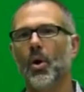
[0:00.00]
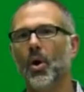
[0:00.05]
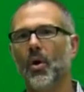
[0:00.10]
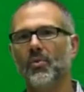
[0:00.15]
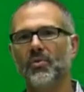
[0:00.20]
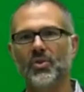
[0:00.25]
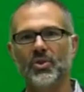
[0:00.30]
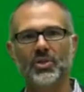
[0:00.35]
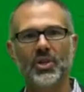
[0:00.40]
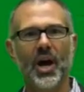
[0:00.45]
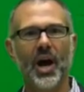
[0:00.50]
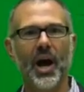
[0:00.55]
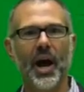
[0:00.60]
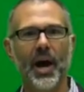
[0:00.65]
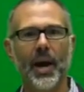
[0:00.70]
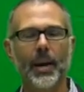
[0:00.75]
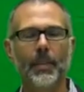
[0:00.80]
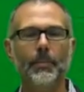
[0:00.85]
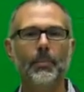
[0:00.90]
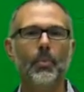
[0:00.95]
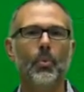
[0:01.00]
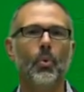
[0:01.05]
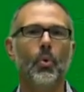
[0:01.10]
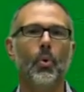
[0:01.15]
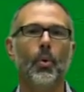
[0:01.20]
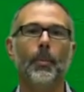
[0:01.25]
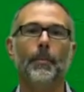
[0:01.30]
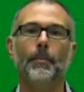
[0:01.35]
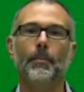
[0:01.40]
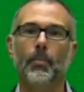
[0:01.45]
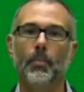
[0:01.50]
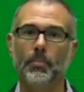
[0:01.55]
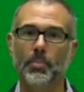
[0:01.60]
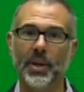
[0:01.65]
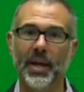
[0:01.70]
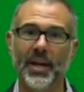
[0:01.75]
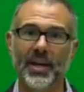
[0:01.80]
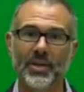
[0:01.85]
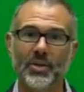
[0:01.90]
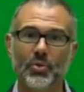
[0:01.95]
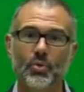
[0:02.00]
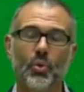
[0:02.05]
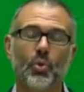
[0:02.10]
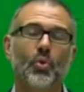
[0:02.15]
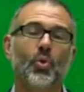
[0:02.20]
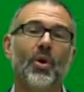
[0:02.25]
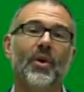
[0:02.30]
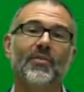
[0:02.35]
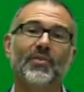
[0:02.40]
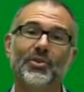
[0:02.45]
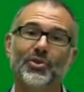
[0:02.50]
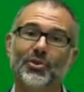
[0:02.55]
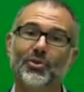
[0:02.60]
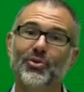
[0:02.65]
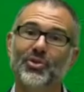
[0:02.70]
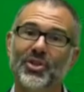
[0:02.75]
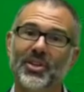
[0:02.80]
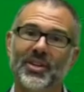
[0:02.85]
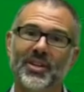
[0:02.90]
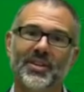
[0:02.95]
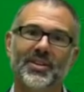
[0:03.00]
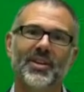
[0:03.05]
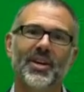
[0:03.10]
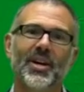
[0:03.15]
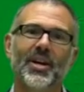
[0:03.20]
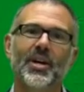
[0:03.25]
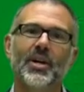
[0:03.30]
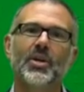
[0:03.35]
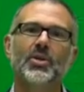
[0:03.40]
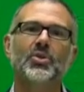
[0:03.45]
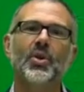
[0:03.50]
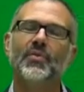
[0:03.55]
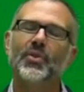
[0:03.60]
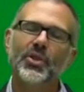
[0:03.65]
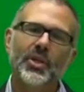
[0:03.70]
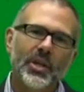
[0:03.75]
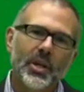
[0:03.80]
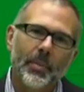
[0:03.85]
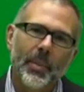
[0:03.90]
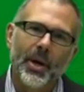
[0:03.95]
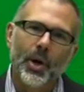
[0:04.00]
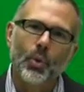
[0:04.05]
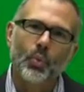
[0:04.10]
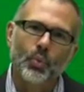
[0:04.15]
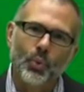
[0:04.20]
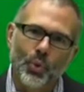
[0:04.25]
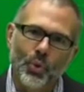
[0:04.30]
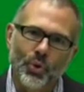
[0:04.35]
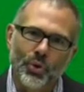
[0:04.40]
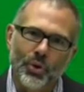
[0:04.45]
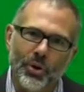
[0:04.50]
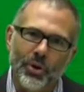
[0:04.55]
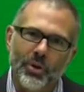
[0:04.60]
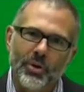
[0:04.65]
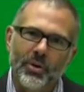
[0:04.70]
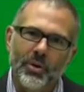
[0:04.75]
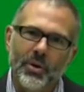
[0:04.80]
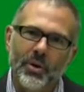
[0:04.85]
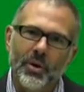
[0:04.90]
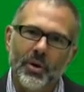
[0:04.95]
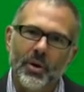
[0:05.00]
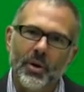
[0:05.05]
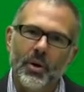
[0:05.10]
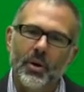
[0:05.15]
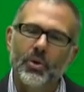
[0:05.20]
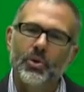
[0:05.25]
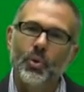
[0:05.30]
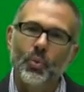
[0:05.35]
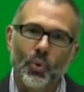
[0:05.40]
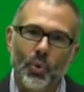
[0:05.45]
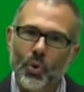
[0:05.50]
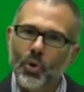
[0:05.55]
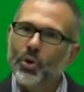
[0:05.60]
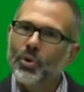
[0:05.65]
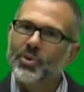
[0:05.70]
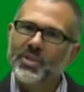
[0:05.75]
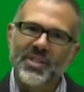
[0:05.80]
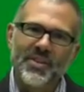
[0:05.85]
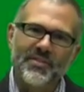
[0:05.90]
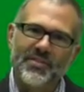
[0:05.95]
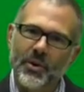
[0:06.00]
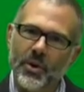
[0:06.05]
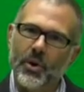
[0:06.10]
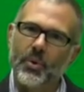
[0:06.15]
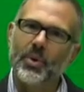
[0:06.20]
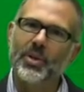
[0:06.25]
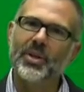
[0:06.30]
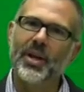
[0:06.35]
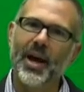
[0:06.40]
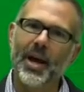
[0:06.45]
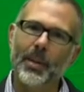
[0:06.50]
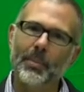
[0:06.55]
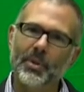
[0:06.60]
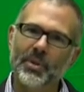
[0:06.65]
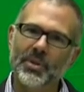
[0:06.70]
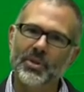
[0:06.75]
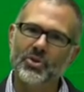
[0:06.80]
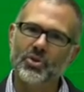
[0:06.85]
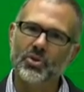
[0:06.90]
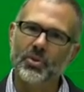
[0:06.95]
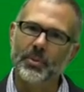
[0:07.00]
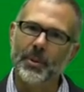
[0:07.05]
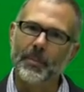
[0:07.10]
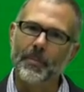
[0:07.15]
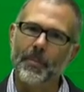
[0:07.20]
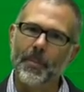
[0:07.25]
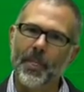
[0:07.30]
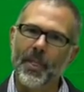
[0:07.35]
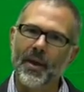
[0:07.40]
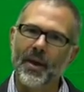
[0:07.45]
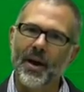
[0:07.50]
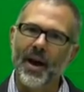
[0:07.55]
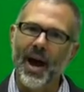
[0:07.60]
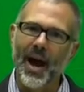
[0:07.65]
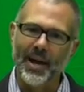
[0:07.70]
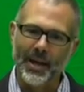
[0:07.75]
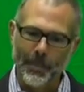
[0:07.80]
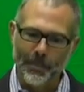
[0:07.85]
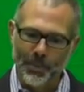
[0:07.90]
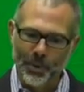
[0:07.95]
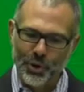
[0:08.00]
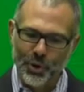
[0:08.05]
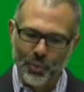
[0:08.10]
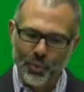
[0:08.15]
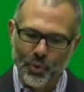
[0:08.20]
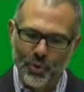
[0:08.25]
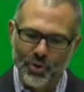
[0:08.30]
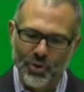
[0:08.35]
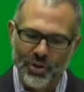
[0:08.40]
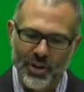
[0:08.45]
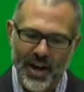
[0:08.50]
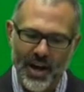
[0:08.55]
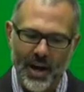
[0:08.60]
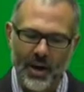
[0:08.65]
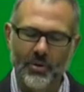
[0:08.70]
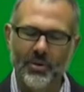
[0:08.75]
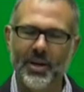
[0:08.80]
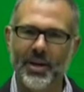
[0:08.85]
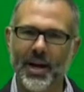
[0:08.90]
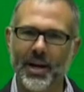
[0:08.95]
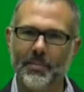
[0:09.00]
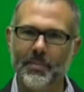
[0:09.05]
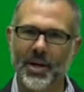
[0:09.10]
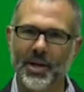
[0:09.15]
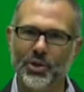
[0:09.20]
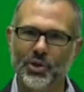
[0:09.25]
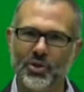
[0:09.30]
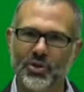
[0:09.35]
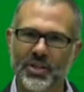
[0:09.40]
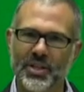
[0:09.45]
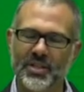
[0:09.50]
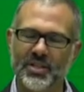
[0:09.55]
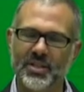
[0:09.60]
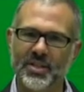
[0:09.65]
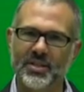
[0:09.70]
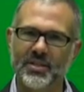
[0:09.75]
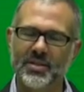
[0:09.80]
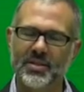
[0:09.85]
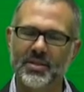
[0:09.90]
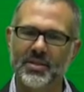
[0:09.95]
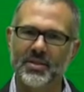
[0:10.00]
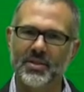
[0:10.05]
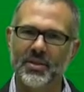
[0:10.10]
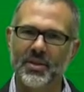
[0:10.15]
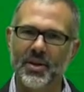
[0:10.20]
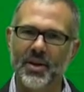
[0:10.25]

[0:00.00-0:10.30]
over time or place or whoever's using it. So if you think about a ruler, the ruler is a very reliable instrument. I can put the ruler down and I measure distance,